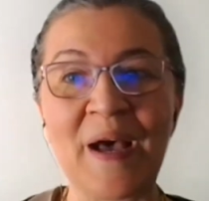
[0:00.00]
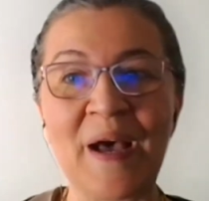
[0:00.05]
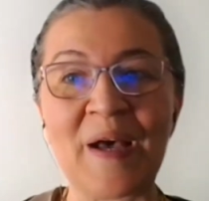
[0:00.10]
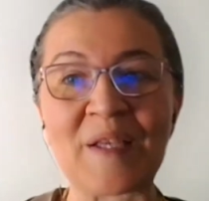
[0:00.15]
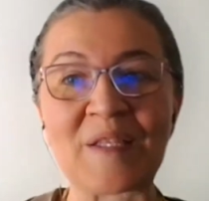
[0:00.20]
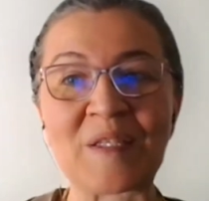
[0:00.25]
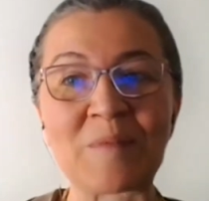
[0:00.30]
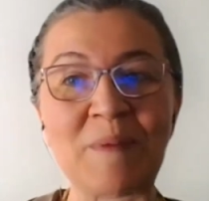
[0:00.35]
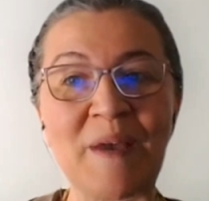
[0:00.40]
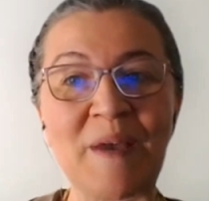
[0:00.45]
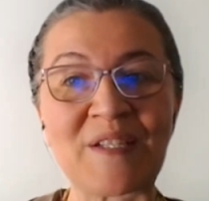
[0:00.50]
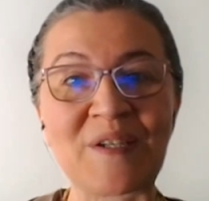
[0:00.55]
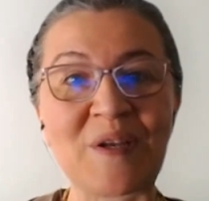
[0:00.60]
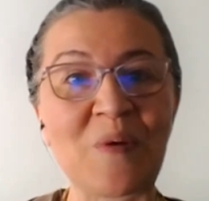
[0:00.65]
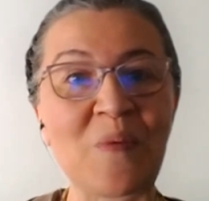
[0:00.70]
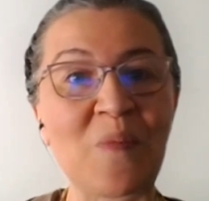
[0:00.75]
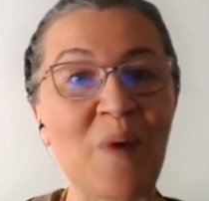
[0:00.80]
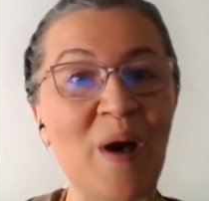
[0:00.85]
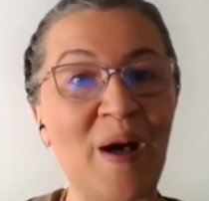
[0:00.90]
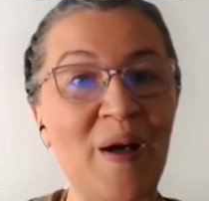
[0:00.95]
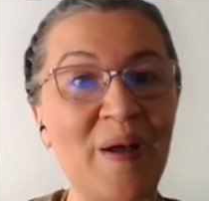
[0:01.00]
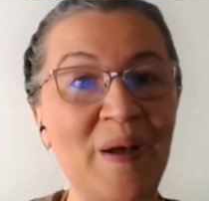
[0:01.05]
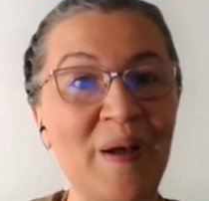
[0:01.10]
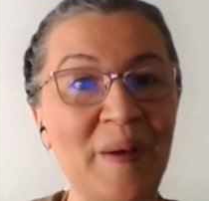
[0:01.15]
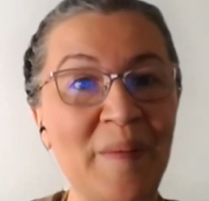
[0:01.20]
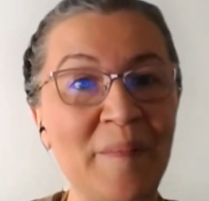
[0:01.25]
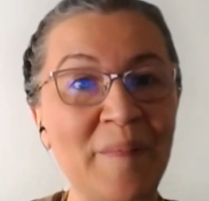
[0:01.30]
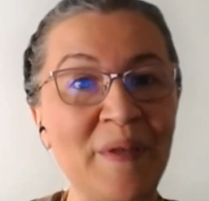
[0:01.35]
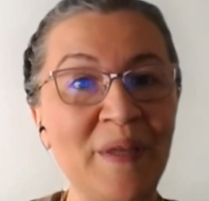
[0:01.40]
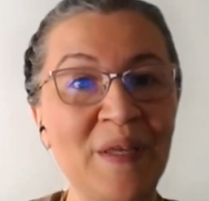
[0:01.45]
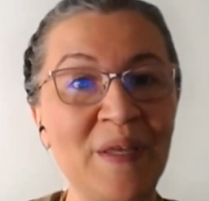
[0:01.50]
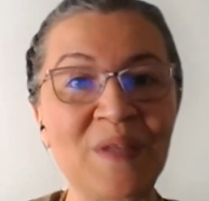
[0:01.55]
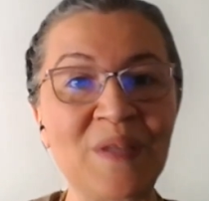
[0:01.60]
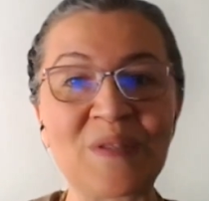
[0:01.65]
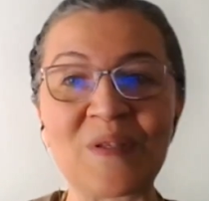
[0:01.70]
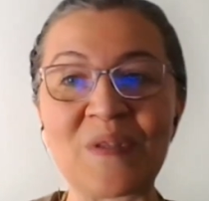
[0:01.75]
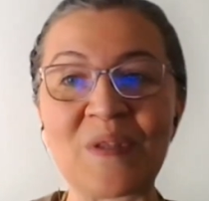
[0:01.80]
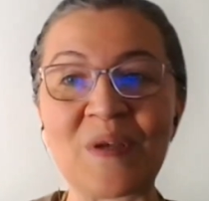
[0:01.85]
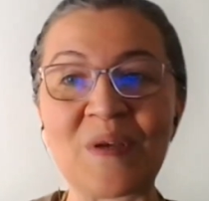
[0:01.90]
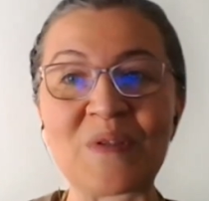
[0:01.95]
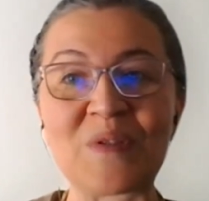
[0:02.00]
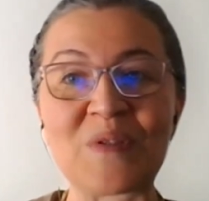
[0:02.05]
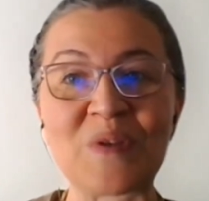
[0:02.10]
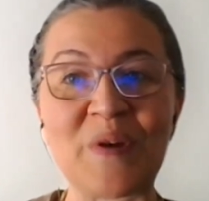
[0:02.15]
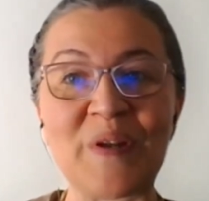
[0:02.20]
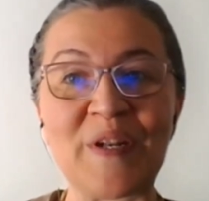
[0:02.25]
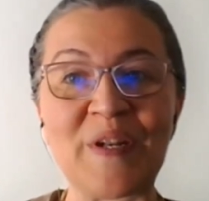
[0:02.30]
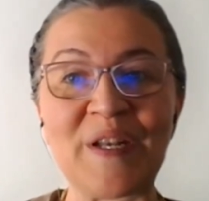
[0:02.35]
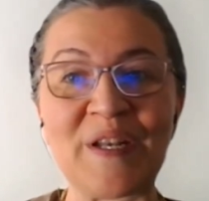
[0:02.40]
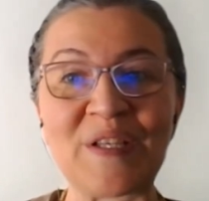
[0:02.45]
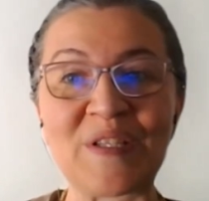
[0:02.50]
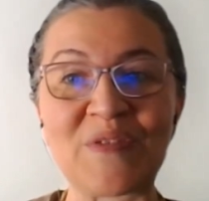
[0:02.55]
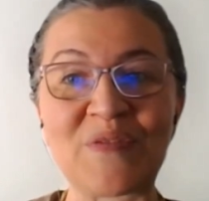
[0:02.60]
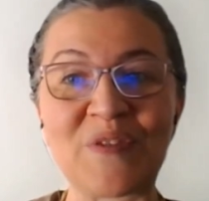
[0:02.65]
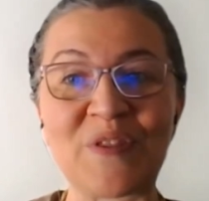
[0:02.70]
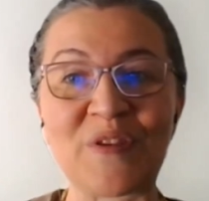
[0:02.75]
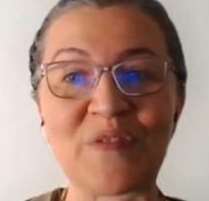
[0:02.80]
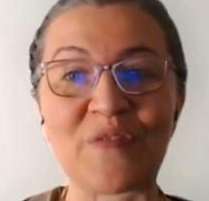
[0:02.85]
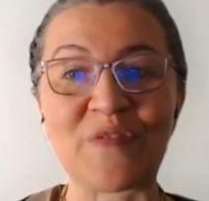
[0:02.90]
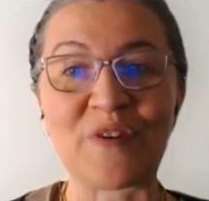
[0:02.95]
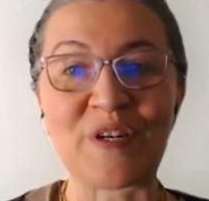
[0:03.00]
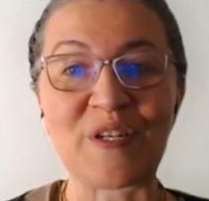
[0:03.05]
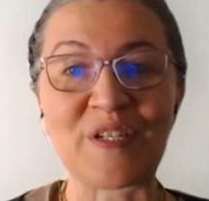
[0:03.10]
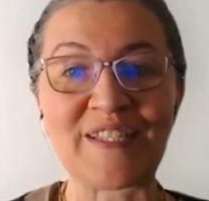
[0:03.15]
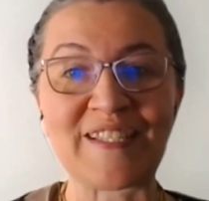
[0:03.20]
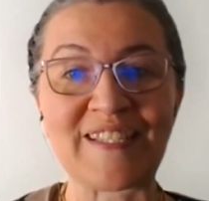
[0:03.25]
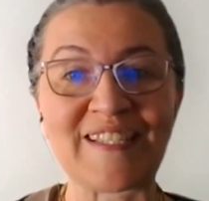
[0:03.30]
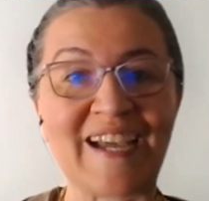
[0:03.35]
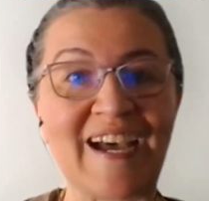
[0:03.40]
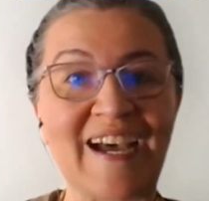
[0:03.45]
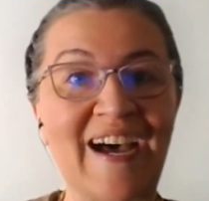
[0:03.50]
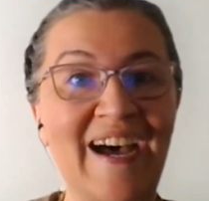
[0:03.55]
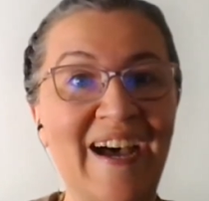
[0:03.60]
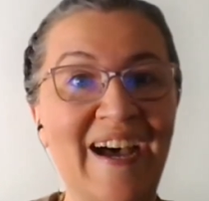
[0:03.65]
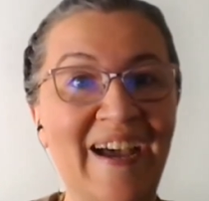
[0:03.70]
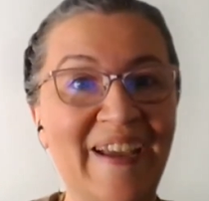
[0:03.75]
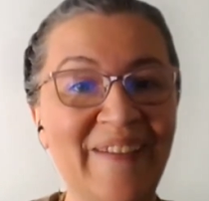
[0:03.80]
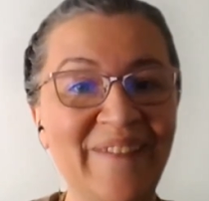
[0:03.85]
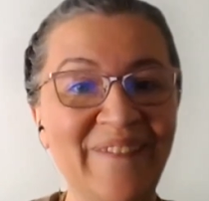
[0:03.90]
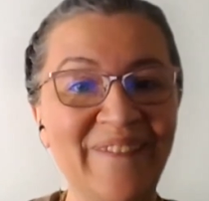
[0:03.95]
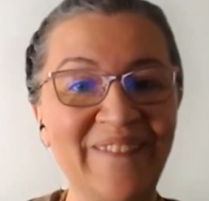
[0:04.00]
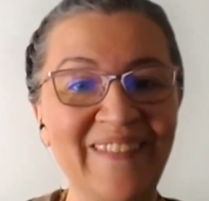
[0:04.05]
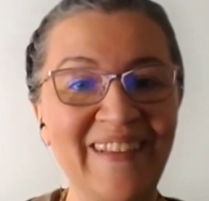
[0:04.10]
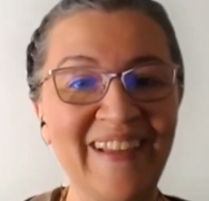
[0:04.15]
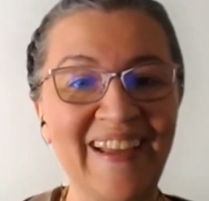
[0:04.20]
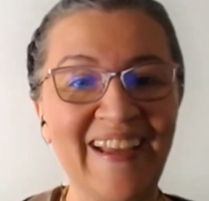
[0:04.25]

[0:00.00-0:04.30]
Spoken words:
A special welcome to those joining us for the first time.